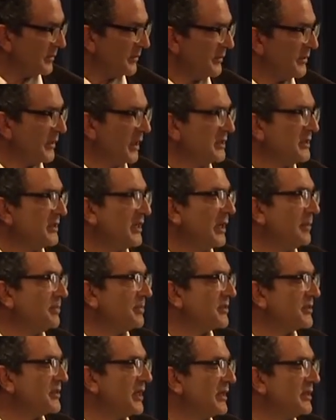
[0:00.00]

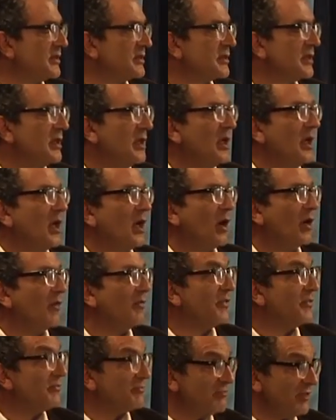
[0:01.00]
98%
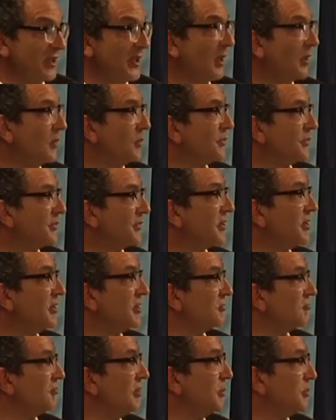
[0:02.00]
of the freehold of the
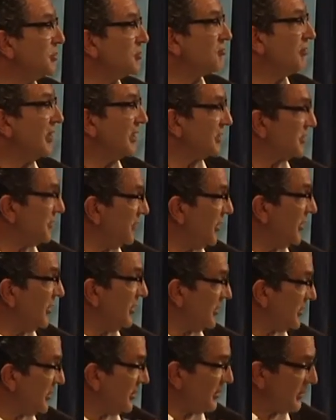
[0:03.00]
country was
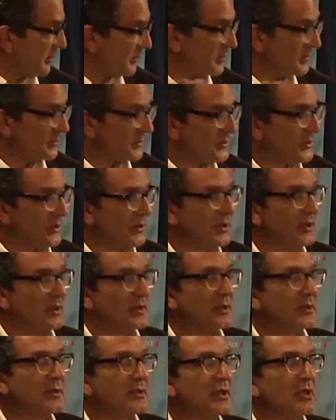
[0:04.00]
transferred to
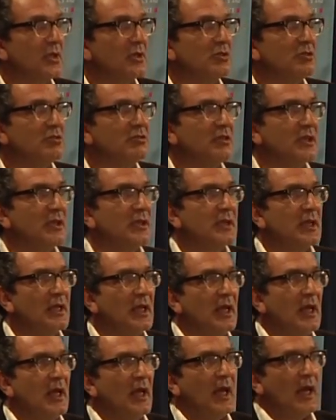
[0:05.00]
the conqueror
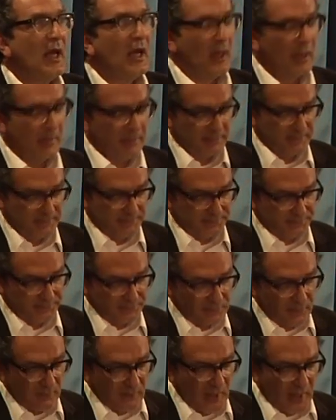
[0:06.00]

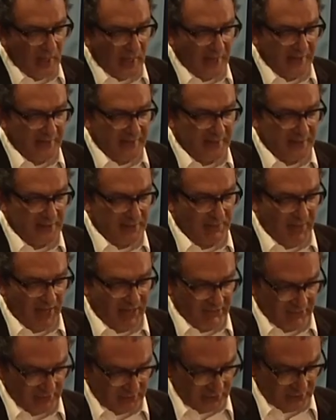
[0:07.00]
and his
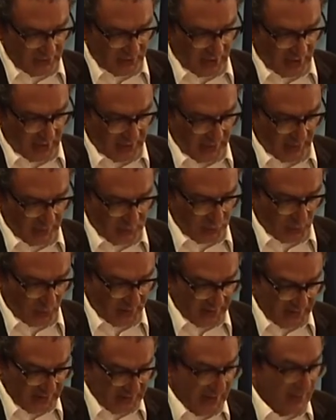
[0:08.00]
barons, there was
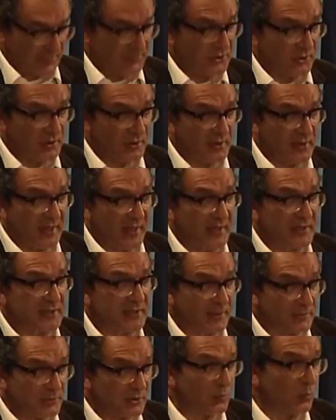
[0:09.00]
one exception, and that
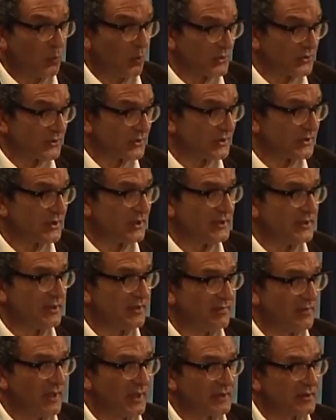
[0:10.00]
exception was the City
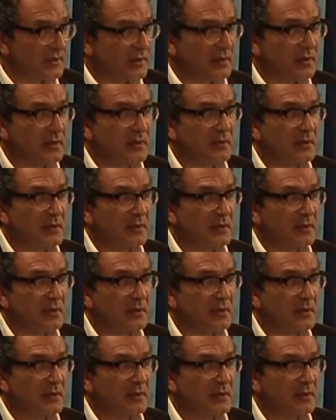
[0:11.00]
of London.